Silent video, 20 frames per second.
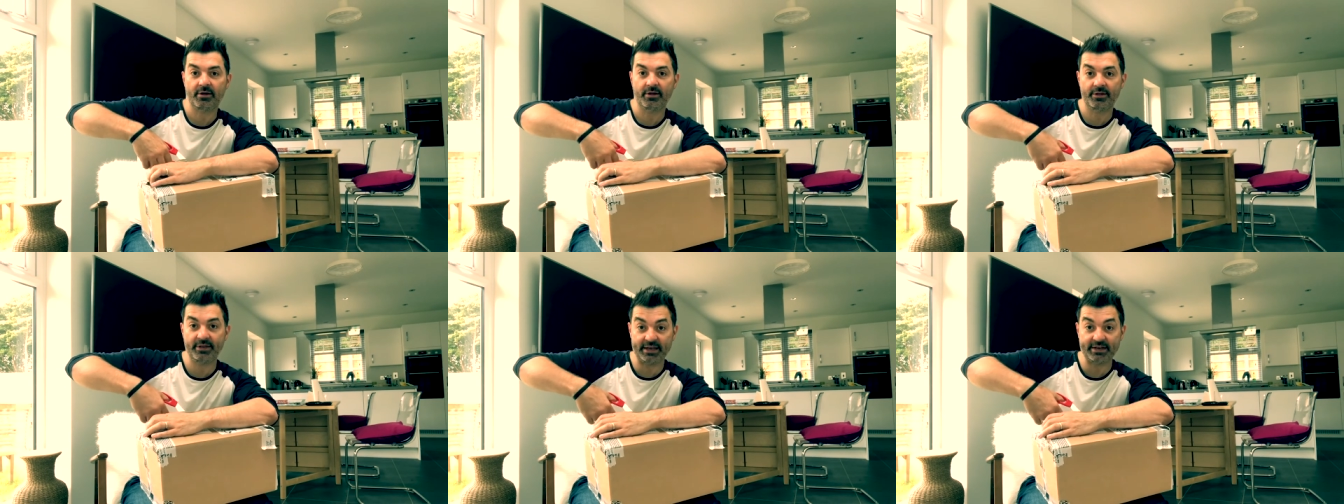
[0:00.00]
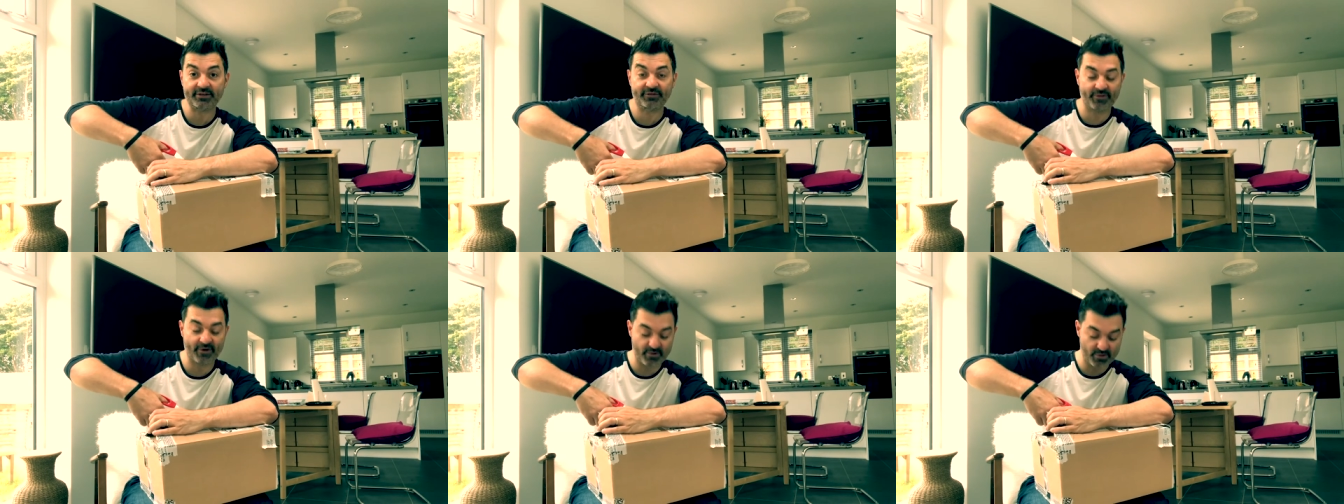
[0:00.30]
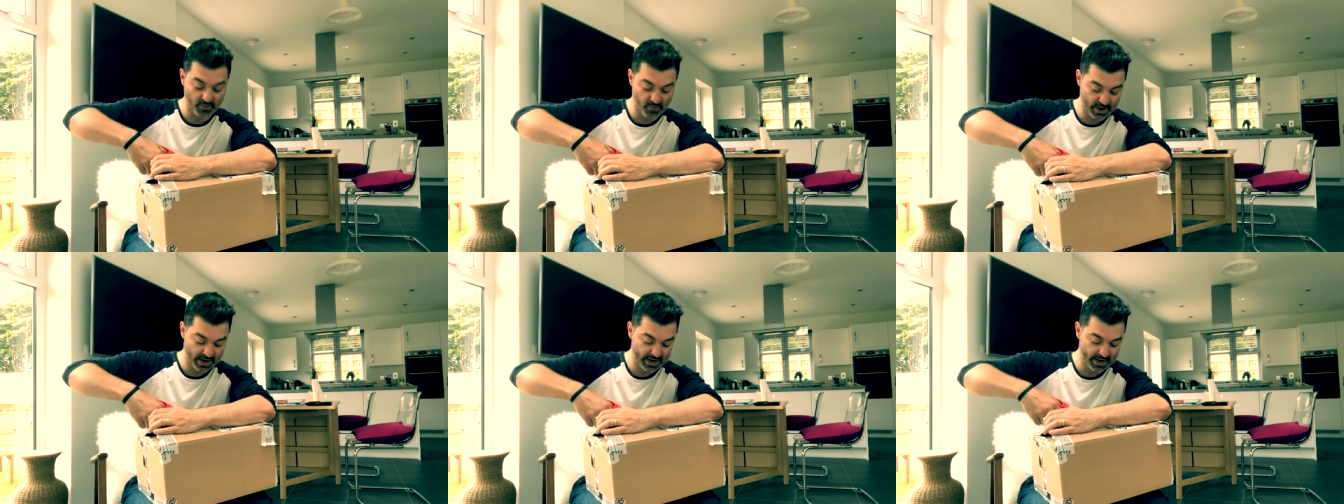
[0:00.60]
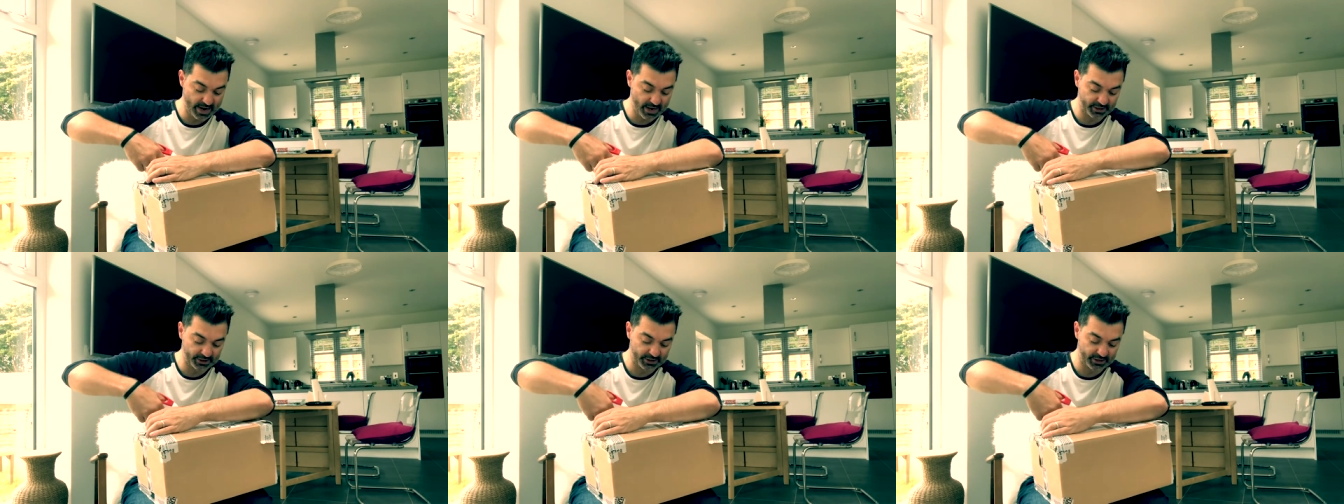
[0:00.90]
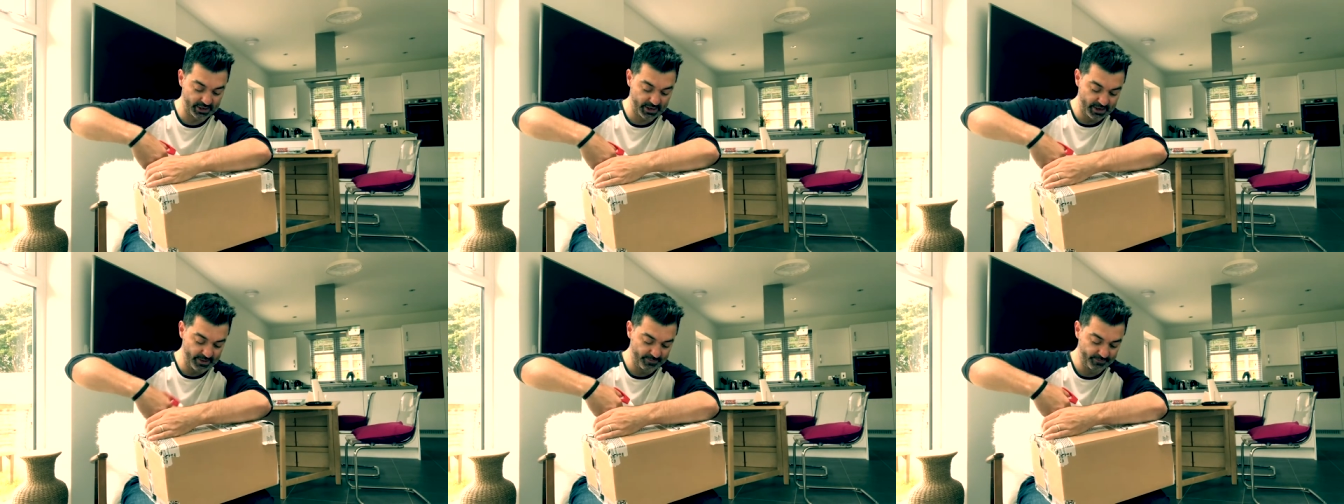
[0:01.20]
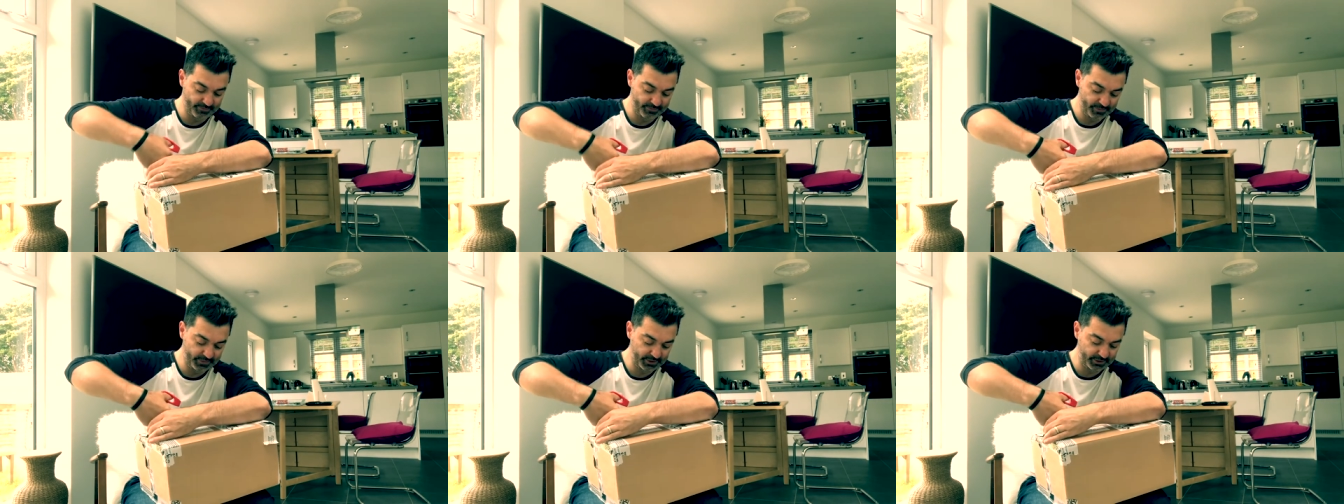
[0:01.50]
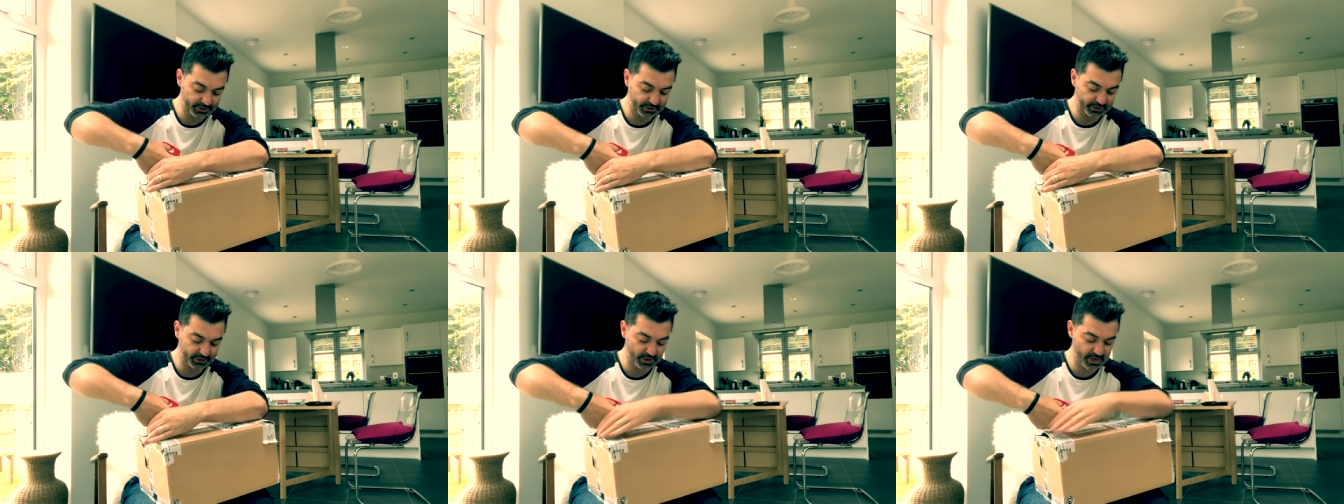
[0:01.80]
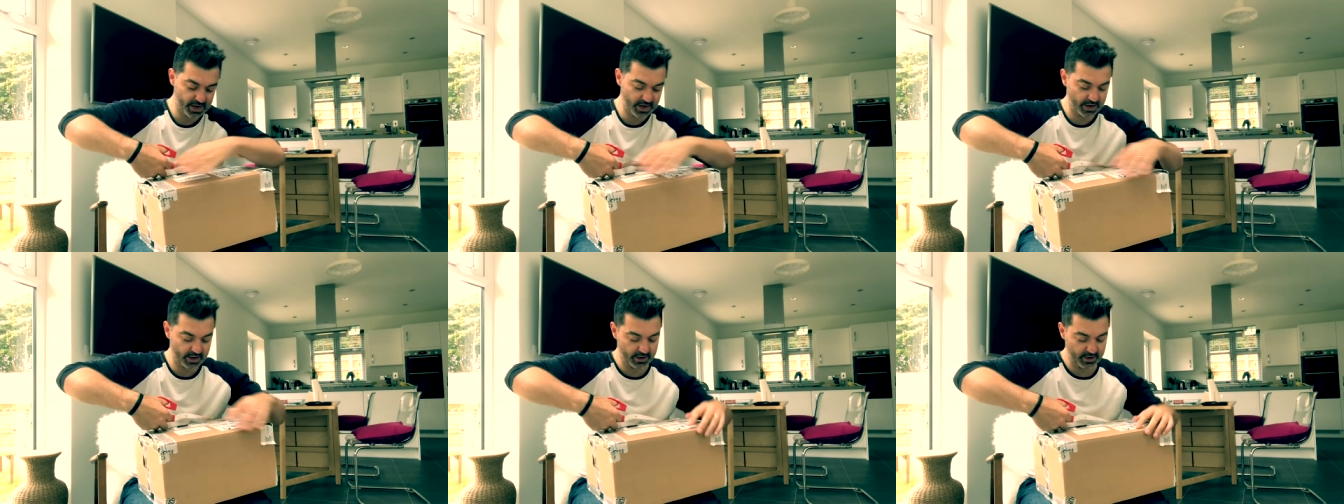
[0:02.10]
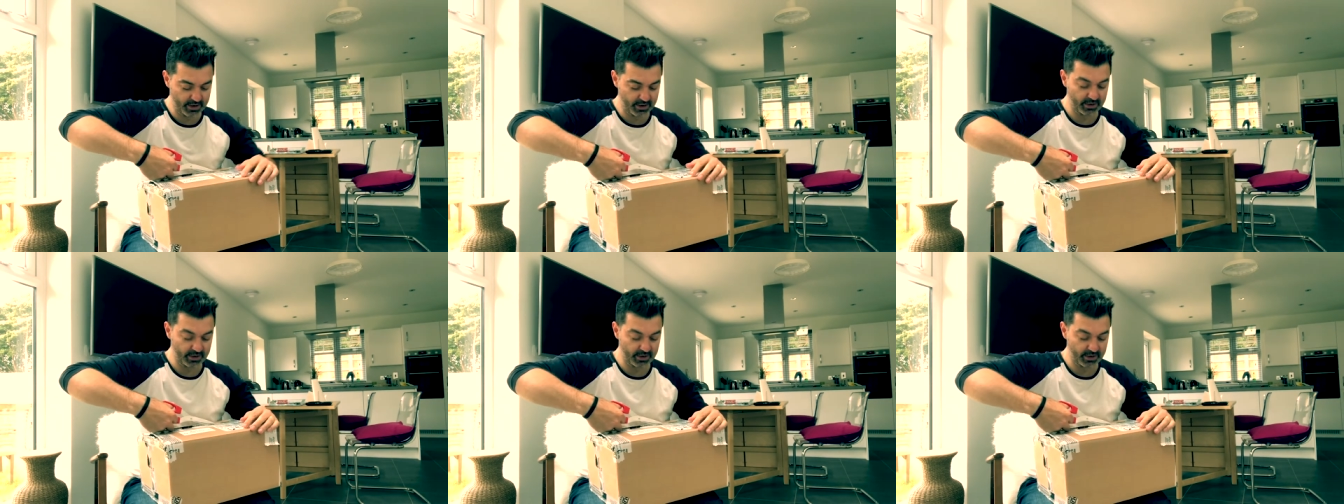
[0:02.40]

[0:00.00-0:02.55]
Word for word: this very week actually, this is